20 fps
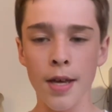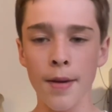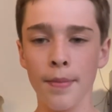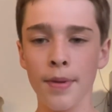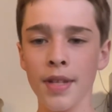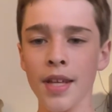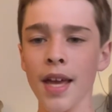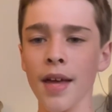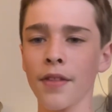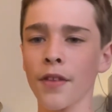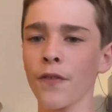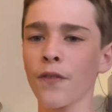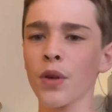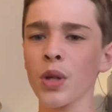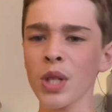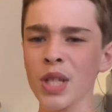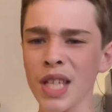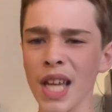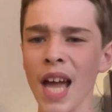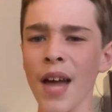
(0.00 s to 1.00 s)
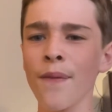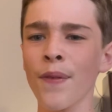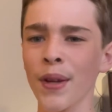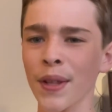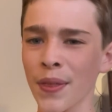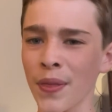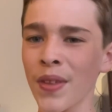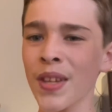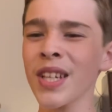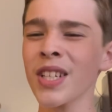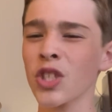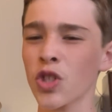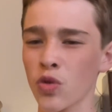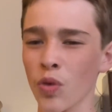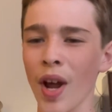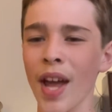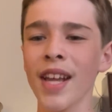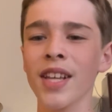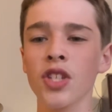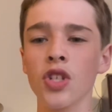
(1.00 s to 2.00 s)
But yeah, the first half, I think,
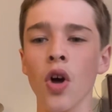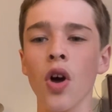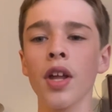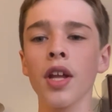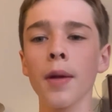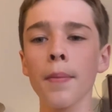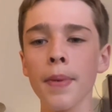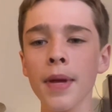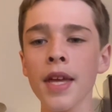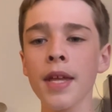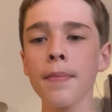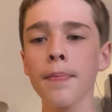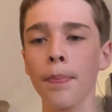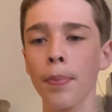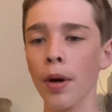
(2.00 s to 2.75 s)
drags on a bit.